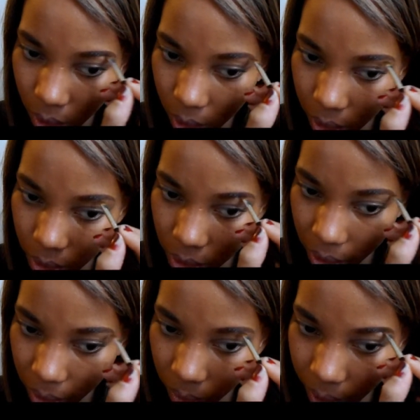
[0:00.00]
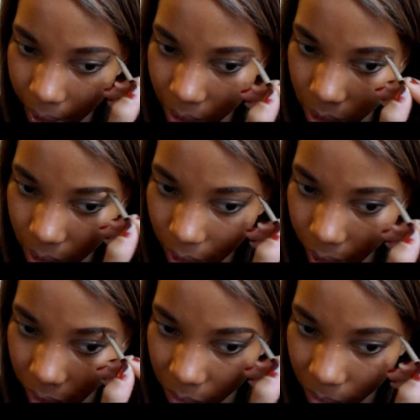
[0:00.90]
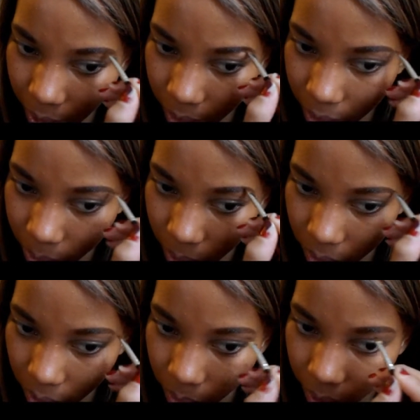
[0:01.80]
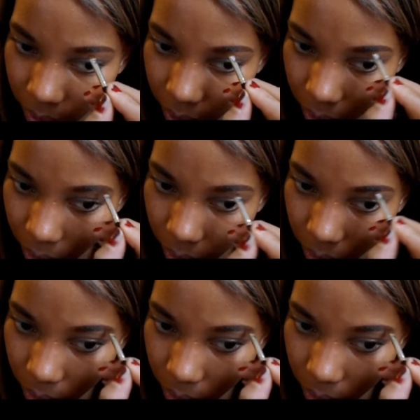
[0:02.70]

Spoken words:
and so I just kind of make them a little bit thicker.